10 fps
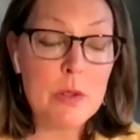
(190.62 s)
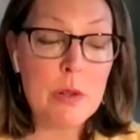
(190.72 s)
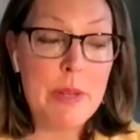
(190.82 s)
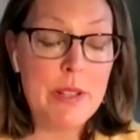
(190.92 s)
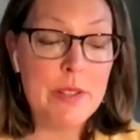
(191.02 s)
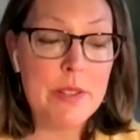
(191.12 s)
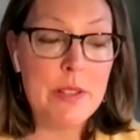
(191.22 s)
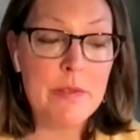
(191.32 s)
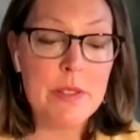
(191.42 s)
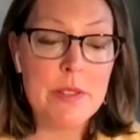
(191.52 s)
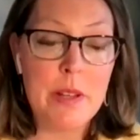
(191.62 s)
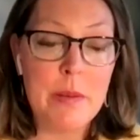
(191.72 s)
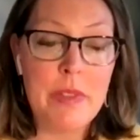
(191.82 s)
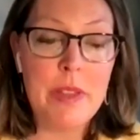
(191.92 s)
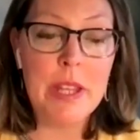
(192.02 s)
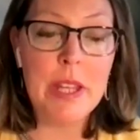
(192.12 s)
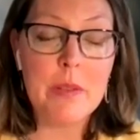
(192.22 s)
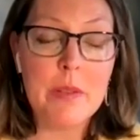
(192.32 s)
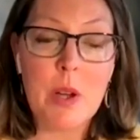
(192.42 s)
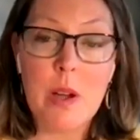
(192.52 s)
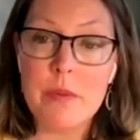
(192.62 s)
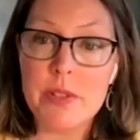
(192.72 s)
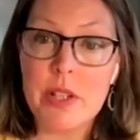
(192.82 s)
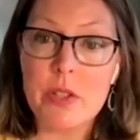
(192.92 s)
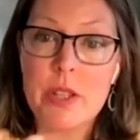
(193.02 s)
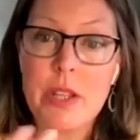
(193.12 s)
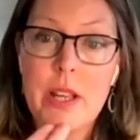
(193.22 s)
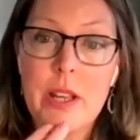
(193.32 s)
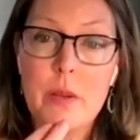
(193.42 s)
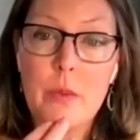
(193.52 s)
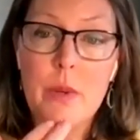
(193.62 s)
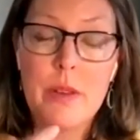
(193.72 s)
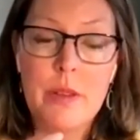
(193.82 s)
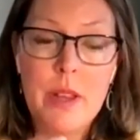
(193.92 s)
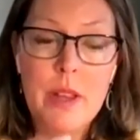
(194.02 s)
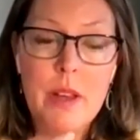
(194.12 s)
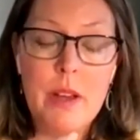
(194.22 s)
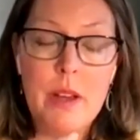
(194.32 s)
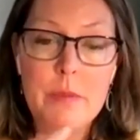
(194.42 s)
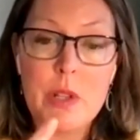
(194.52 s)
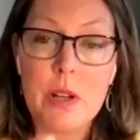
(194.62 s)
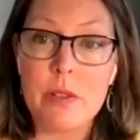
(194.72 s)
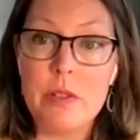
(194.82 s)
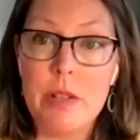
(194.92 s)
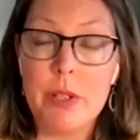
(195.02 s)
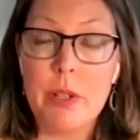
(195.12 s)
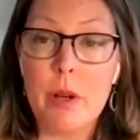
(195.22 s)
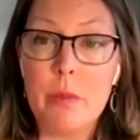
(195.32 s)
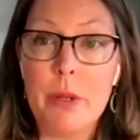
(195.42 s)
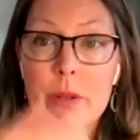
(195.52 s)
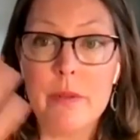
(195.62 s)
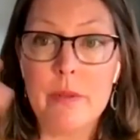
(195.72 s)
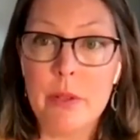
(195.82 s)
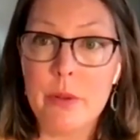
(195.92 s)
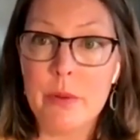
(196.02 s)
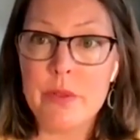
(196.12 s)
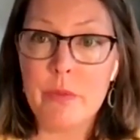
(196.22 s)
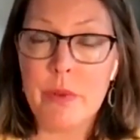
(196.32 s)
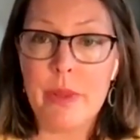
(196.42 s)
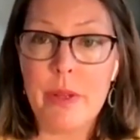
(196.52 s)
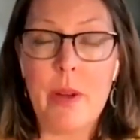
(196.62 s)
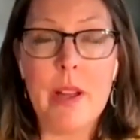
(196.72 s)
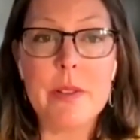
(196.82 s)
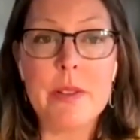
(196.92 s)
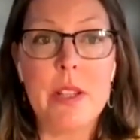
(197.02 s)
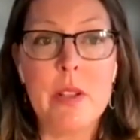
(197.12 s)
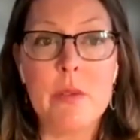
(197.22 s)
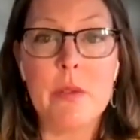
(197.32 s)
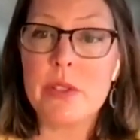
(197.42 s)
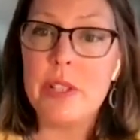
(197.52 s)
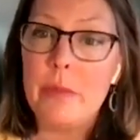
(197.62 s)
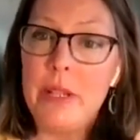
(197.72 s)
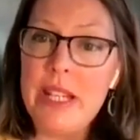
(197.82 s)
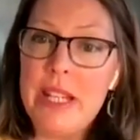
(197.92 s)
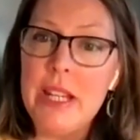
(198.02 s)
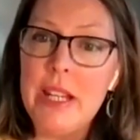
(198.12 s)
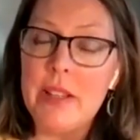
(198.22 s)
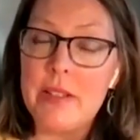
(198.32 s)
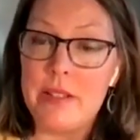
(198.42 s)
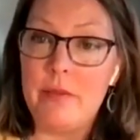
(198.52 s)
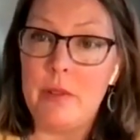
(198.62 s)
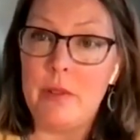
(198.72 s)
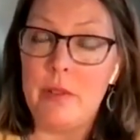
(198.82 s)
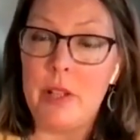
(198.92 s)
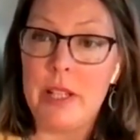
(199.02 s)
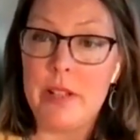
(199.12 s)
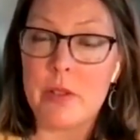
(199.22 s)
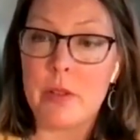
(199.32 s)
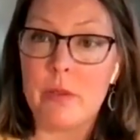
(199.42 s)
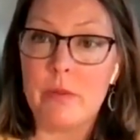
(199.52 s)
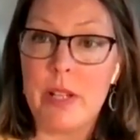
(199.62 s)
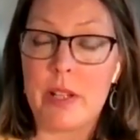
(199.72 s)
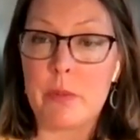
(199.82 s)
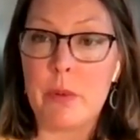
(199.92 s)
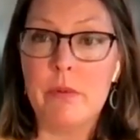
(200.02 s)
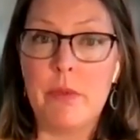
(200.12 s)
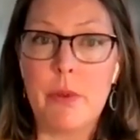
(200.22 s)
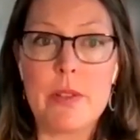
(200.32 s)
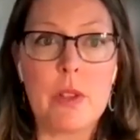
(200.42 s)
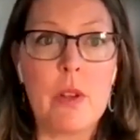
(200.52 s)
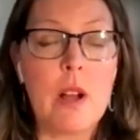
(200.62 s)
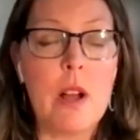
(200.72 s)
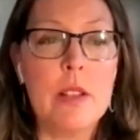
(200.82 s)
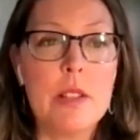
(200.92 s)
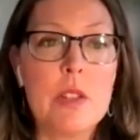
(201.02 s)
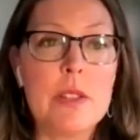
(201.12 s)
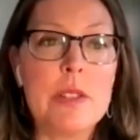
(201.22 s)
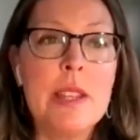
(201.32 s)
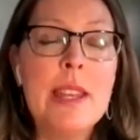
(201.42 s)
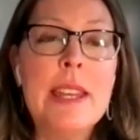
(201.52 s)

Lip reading: a tremendous difference. I'm thinking of a conversation that I had with Dr. David Carbone, who's with the Ohio State University, but he is a lung cancer expert, thoracic oncologist.